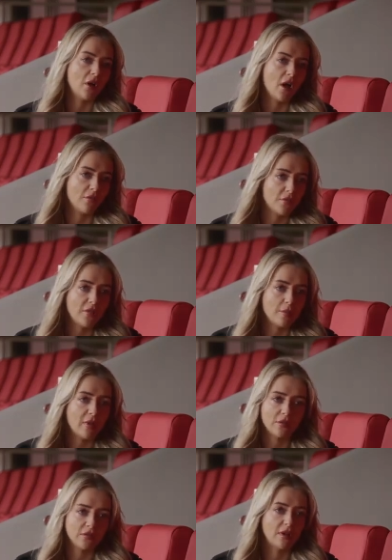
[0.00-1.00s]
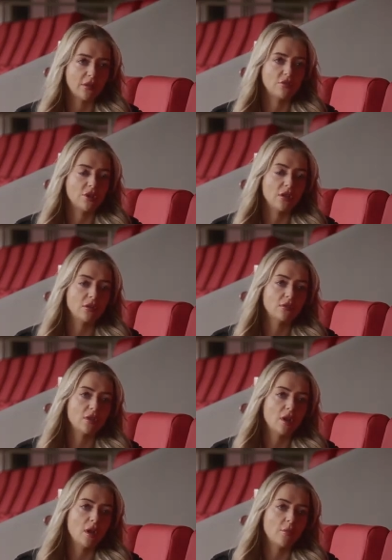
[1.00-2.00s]
other females around you
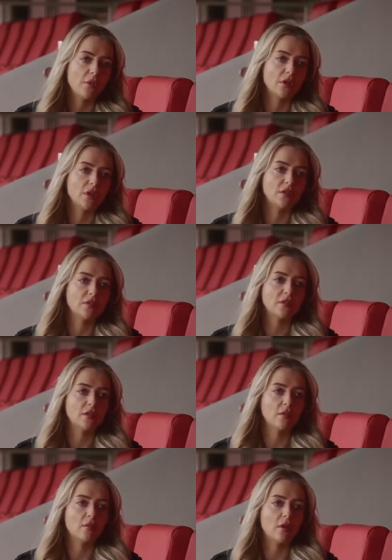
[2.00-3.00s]
because